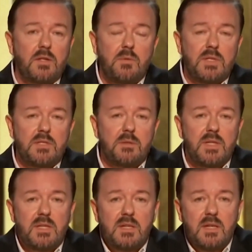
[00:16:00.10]
I don't know what he's
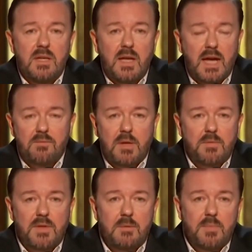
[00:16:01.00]
doing hanging
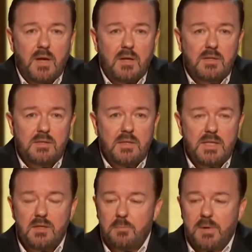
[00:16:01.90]
around theme parks.
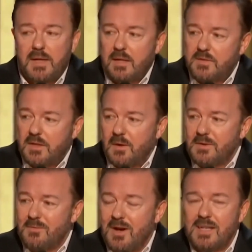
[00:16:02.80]
He's not big enough to go on
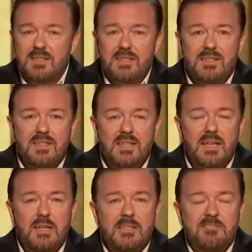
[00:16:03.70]
the rides, is he?